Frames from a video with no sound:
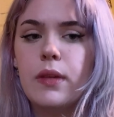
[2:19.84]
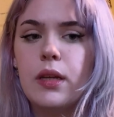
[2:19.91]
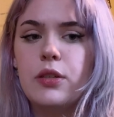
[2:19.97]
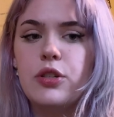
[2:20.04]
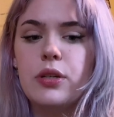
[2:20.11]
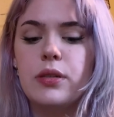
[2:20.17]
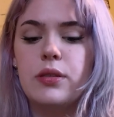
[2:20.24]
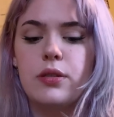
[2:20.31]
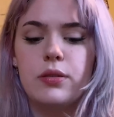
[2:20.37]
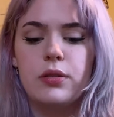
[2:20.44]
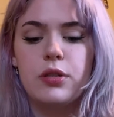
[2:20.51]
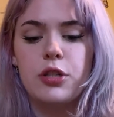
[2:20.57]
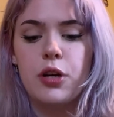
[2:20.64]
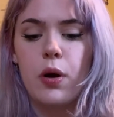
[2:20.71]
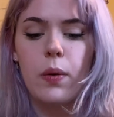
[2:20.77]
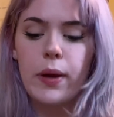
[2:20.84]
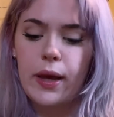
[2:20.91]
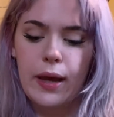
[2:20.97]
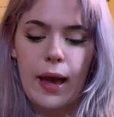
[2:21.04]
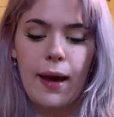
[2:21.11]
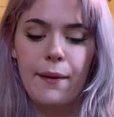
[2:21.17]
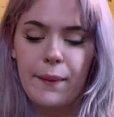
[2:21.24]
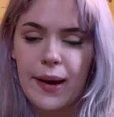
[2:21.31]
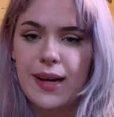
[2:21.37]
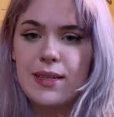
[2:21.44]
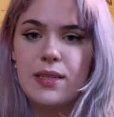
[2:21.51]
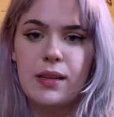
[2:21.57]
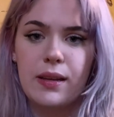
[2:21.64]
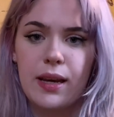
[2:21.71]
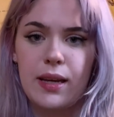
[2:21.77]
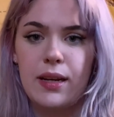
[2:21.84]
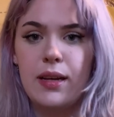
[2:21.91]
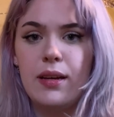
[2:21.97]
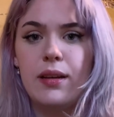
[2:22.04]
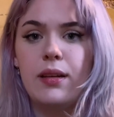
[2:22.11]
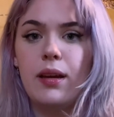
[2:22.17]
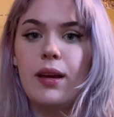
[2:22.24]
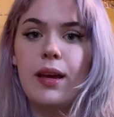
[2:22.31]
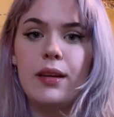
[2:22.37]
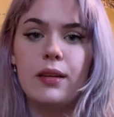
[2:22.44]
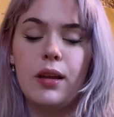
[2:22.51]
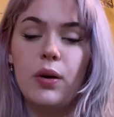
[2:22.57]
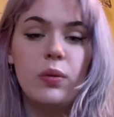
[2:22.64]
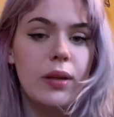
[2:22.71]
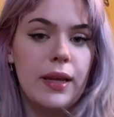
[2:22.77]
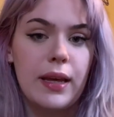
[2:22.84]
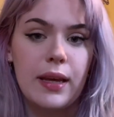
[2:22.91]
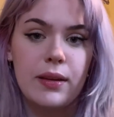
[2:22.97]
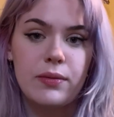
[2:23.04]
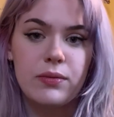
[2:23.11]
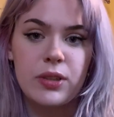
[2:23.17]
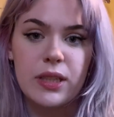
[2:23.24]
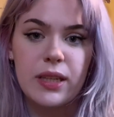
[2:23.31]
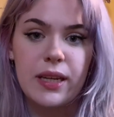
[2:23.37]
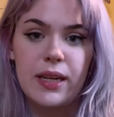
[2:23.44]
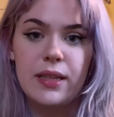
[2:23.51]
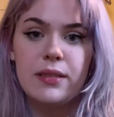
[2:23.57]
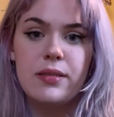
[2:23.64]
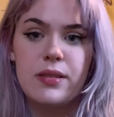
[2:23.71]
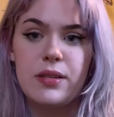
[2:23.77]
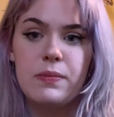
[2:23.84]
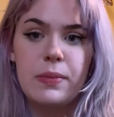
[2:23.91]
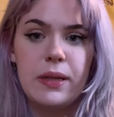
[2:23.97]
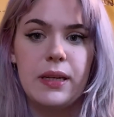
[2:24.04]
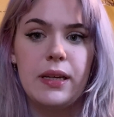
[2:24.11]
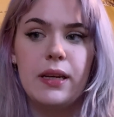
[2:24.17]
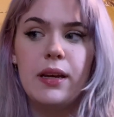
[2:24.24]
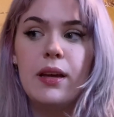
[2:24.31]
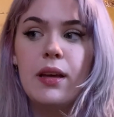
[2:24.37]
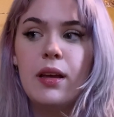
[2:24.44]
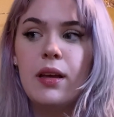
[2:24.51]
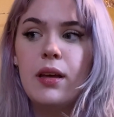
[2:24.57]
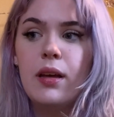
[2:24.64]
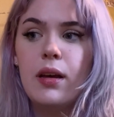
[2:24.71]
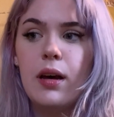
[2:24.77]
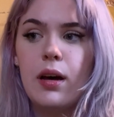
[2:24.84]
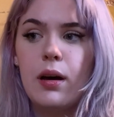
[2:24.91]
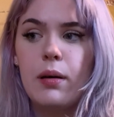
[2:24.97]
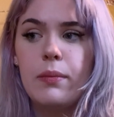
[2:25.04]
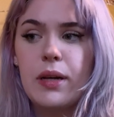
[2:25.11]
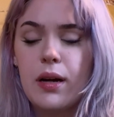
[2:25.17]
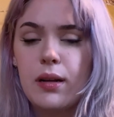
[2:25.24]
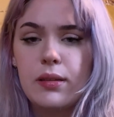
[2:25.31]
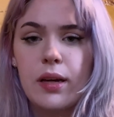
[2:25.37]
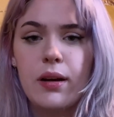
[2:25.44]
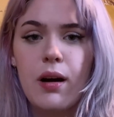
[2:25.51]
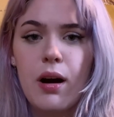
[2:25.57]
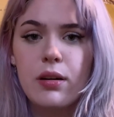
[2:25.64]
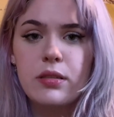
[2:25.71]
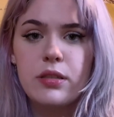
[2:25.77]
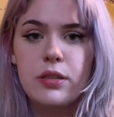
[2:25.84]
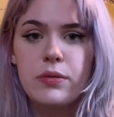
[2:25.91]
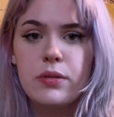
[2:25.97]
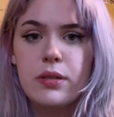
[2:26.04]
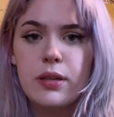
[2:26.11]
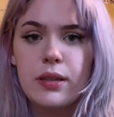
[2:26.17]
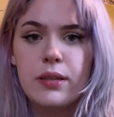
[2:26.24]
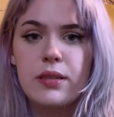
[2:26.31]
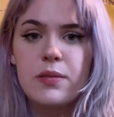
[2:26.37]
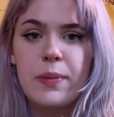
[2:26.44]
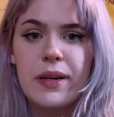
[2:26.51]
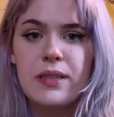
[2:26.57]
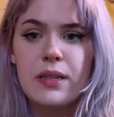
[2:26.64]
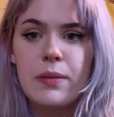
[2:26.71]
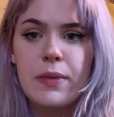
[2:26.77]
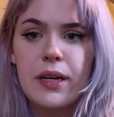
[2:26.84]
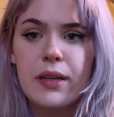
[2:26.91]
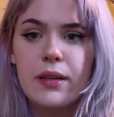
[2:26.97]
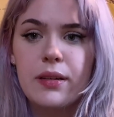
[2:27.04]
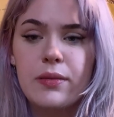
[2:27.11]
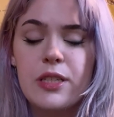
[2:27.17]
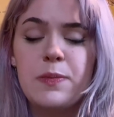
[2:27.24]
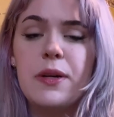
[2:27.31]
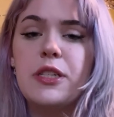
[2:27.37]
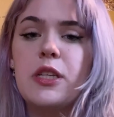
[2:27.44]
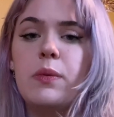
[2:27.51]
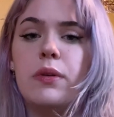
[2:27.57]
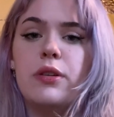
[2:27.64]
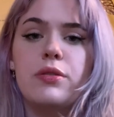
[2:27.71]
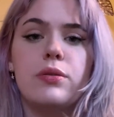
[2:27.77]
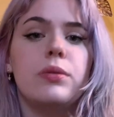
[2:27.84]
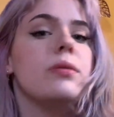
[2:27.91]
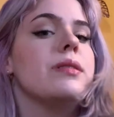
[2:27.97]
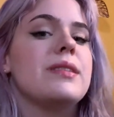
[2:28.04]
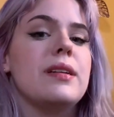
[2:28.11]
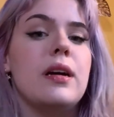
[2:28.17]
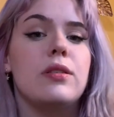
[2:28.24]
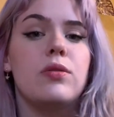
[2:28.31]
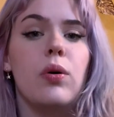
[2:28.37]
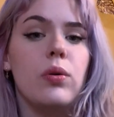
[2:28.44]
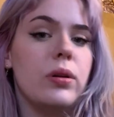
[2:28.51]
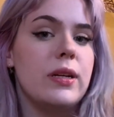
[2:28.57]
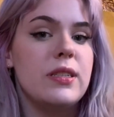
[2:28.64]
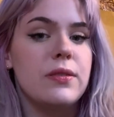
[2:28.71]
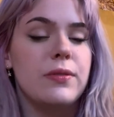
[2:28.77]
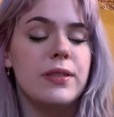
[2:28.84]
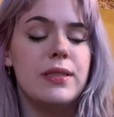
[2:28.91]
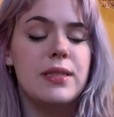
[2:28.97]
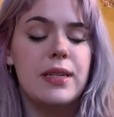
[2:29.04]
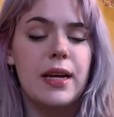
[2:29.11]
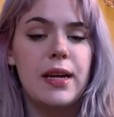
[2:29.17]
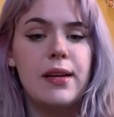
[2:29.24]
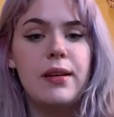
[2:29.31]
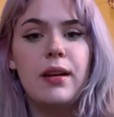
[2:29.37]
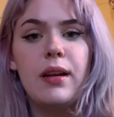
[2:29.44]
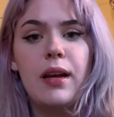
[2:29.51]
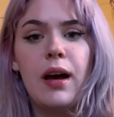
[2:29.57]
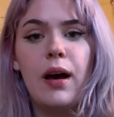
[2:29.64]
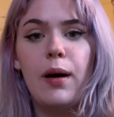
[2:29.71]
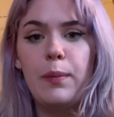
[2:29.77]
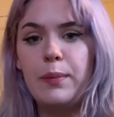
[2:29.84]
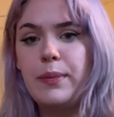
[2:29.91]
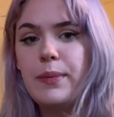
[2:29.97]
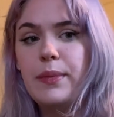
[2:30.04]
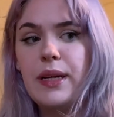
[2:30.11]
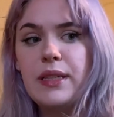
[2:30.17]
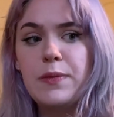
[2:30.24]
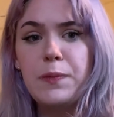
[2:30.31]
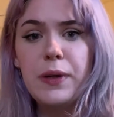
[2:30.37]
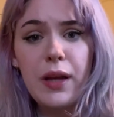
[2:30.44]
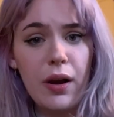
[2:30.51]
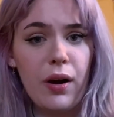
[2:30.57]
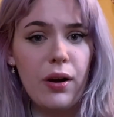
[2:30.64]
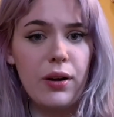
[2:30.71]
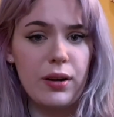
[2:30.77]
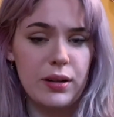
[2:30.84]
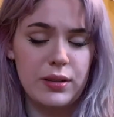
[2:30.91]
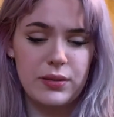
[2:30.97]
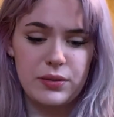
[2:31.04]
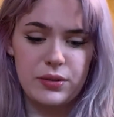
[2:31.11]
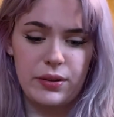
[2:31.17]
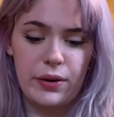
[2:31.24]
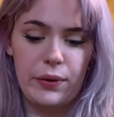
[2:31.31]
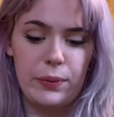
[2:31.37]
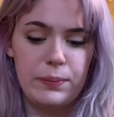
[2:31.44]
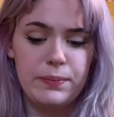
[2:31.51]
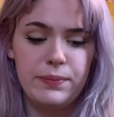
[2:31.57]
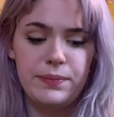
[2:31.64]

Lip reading: just showing how isolated and lonely it really is to be an online college student during this pandemic, especially when your school is in a totally different state. It's pretty hard. So